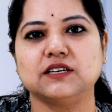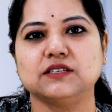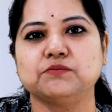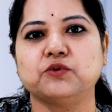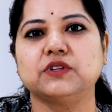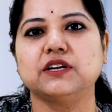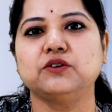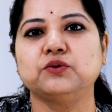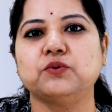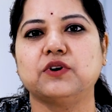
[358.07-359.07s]
that is more
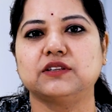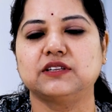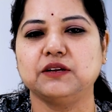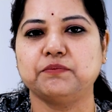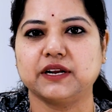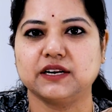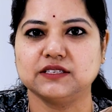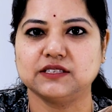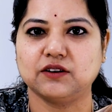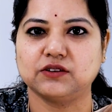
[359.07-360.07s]
than two or three
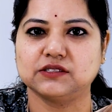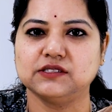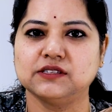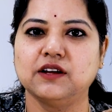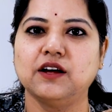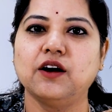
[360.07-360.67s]
pregnancy losses,